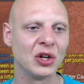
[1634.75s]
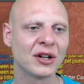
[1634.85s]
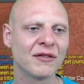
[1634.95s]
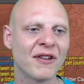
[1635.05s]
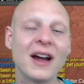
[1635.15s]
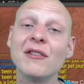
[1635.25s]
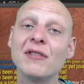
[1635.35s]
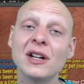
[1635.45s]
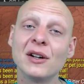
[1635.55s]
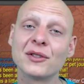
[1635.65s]
You can
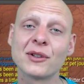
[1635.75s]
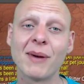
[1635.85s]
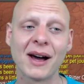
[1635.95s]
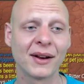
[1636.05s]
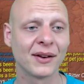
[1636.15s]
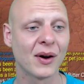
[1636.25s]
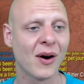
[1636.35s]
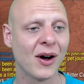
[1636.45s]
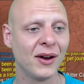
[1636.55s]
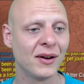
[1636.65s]
find videos about it
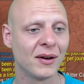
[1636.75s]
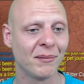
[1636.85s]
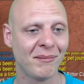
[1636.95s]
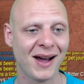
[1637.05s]
on